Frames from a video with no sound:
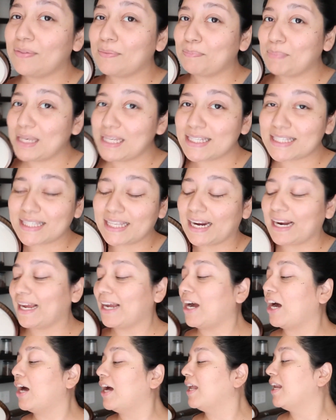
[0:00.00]
piece that I
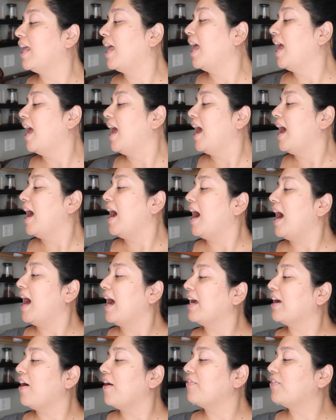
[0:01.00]
got
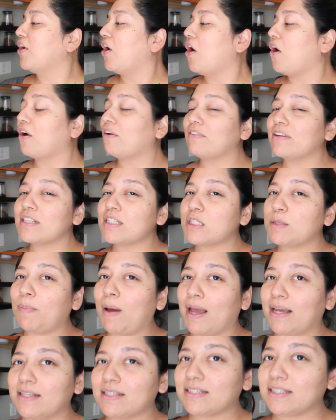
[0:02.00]
the Harvest
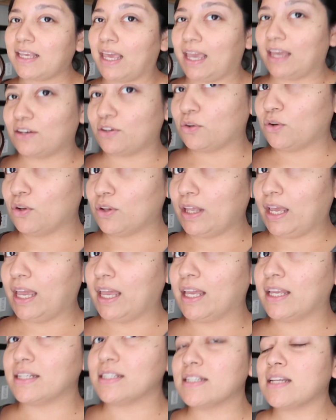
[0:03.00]
Spice candle,
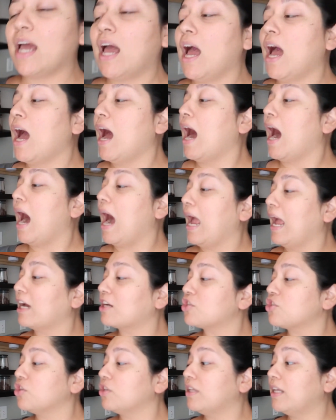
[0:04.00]
and I
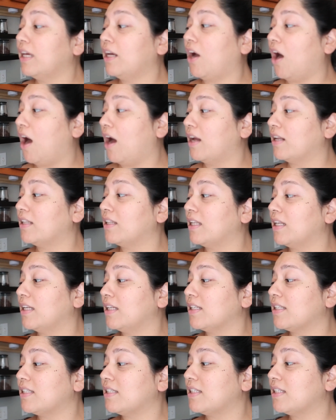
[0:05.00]
actually got
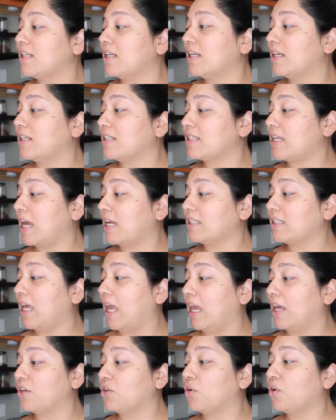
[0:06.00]
this exact
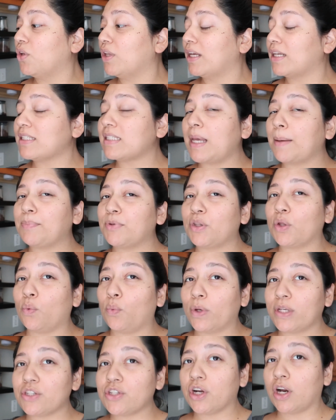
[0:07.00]
candle except the
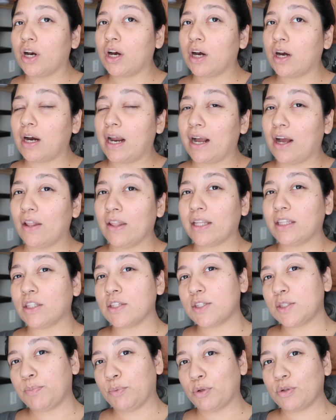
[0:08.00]
winter. I got like the
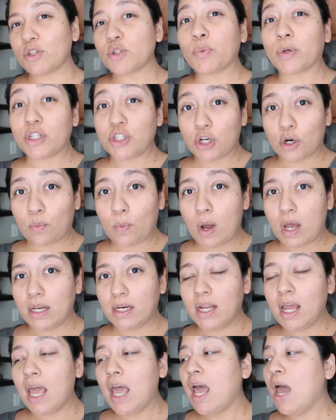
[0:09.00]
spruce winter
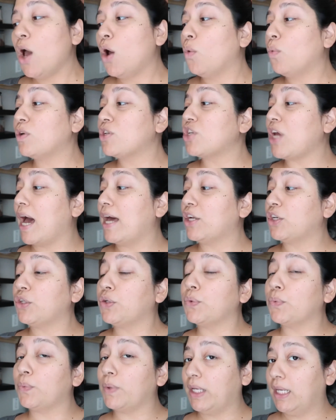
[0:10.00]
one, which had a
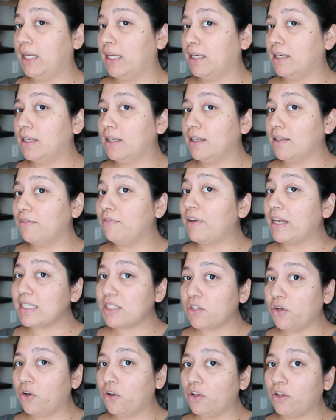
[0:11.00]
green
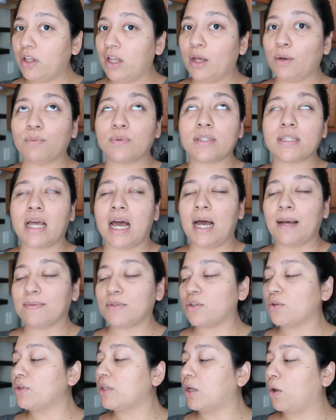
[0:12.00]
vessel. It was
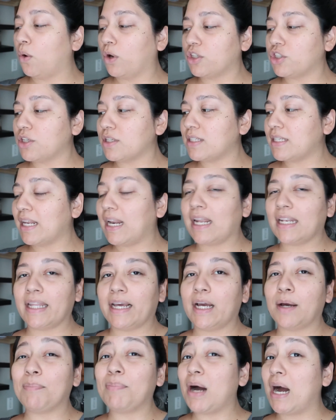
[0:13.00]
absolutely gorgeous. It had
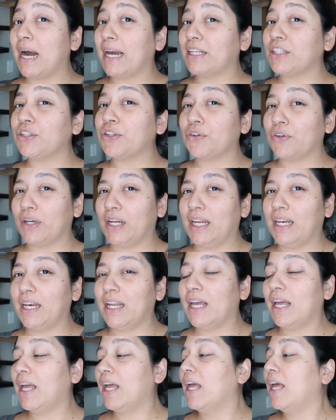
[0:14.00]
like a pine green